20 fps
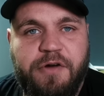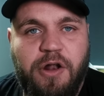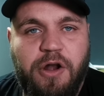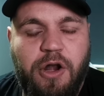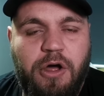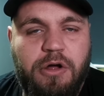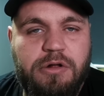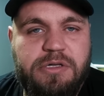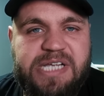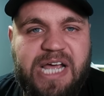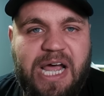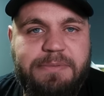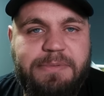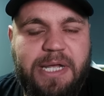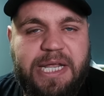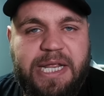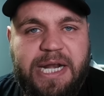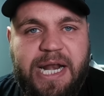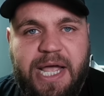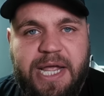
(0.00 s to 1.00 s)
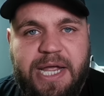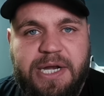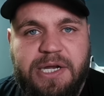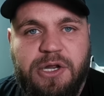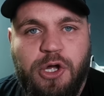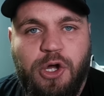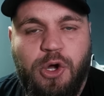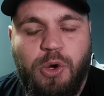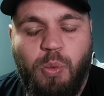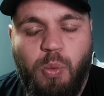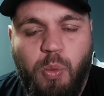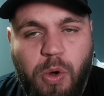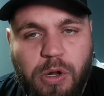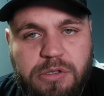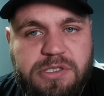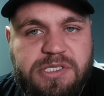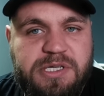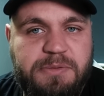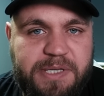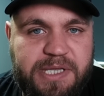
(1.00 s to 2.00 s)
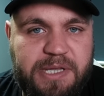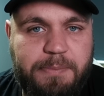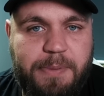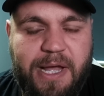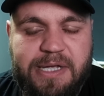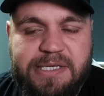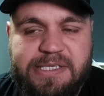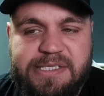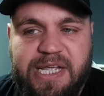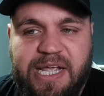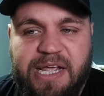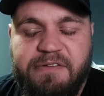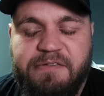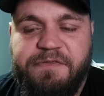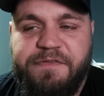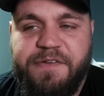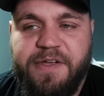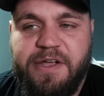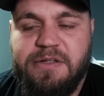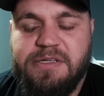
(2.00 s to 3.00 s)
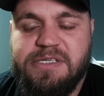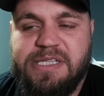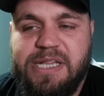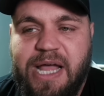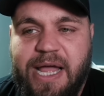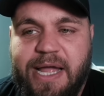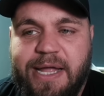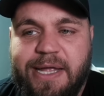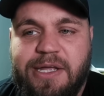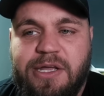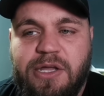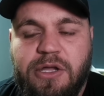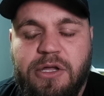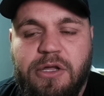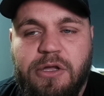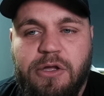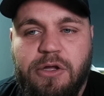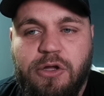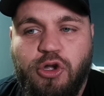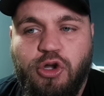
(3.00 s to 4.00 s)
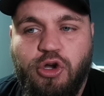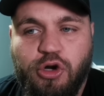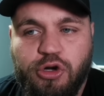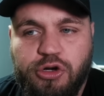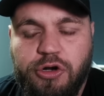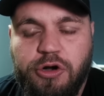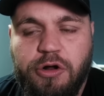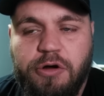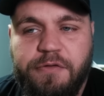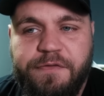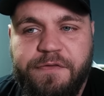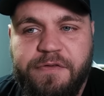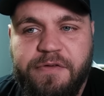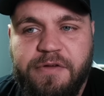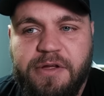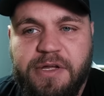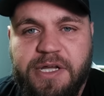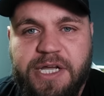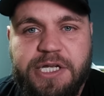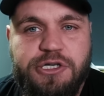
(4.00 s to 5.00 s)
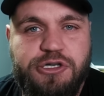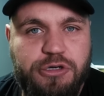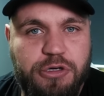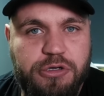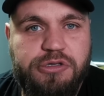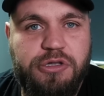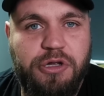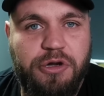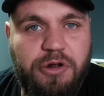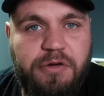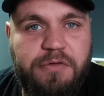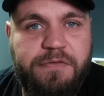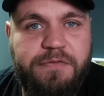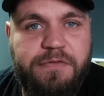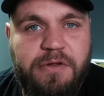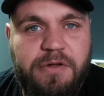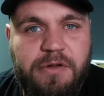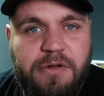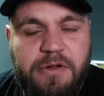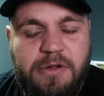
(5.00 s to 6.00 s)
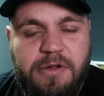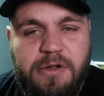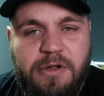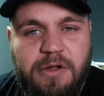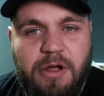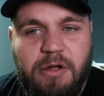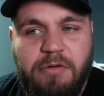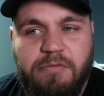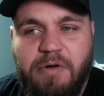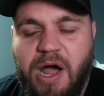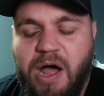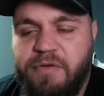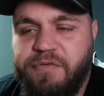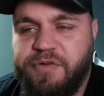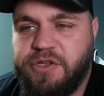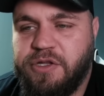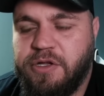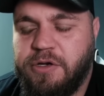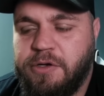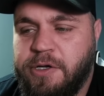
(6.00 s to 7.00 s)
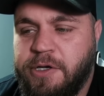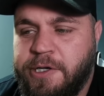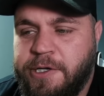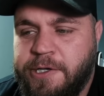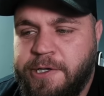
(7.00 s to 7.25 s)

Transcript: a long time that United want to be the best. It feels like good enough is just enough, rather than